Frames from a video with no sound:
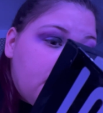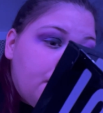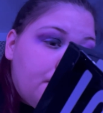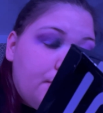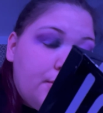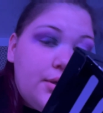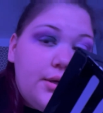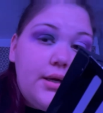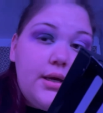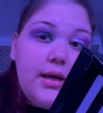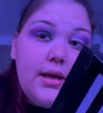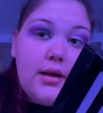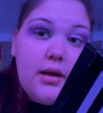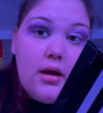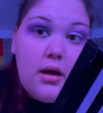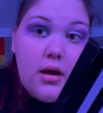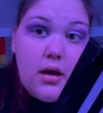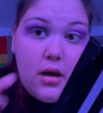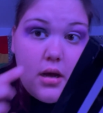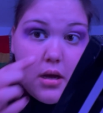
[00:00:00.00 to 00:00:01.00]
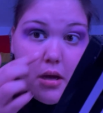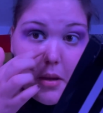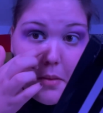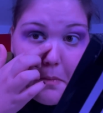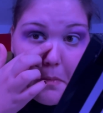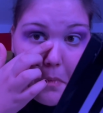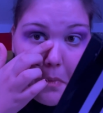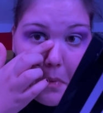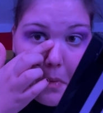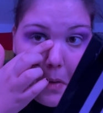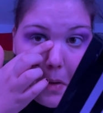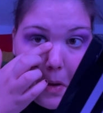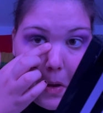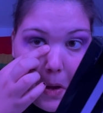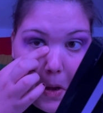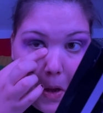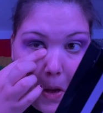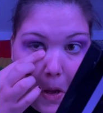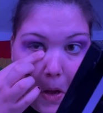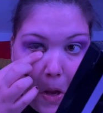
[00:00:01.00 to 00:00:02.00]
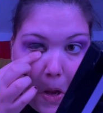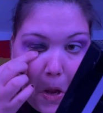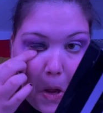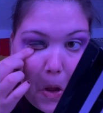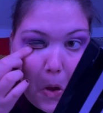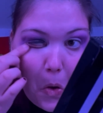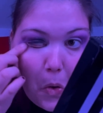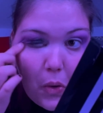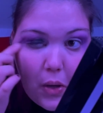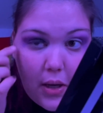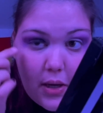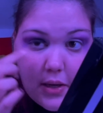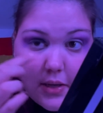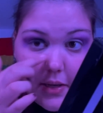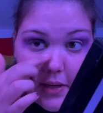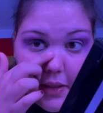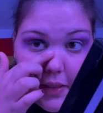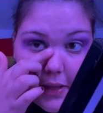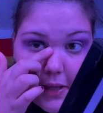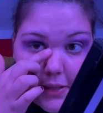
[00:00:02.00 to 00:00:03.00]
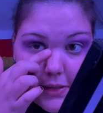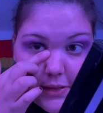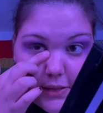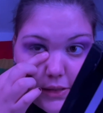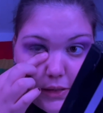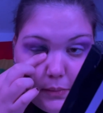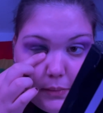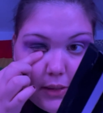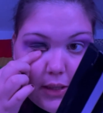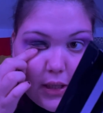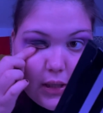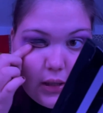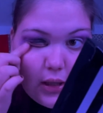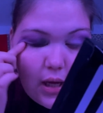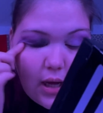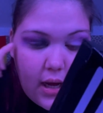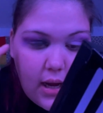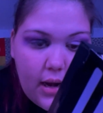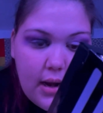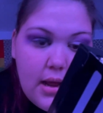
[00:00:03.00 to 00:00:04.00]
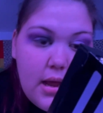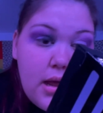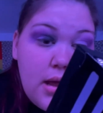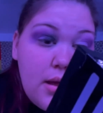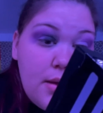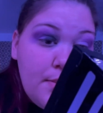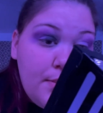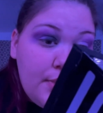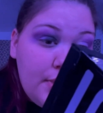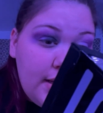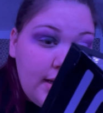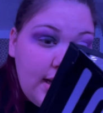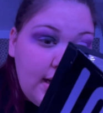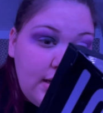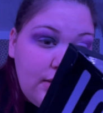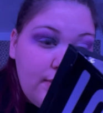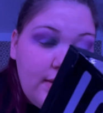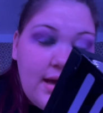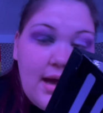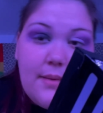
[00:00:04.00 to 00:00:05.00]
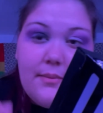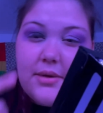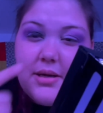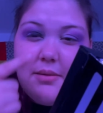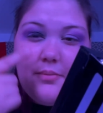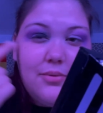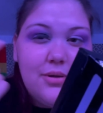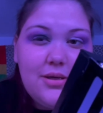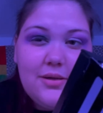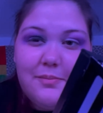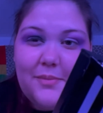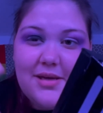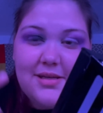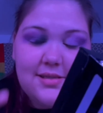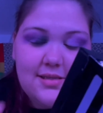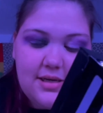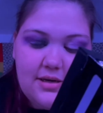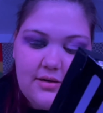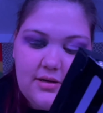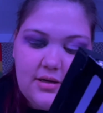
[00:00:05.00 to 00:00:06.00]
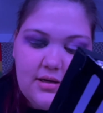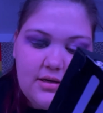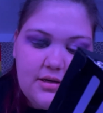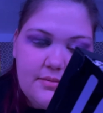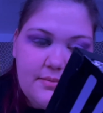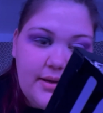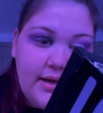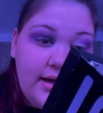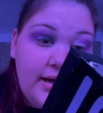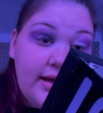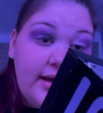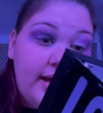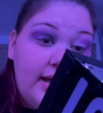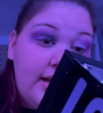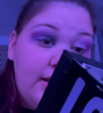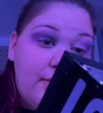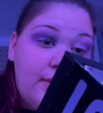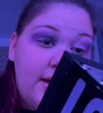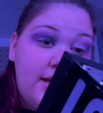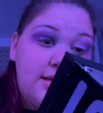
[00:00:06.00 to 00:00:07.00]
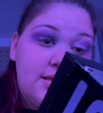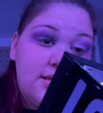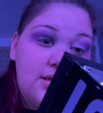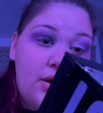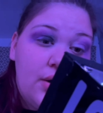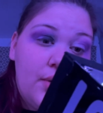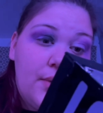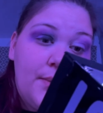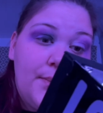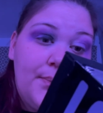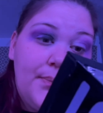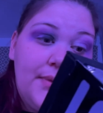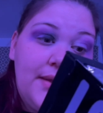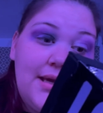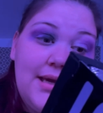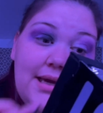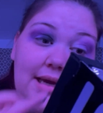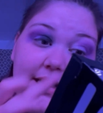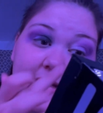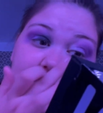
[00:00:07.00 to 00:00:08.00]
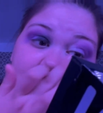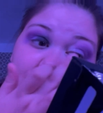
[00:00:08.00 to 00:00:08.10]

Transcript: put um oh god that's gonna be a lot but anyway i'm gonna put mascara under my eye anyway so it's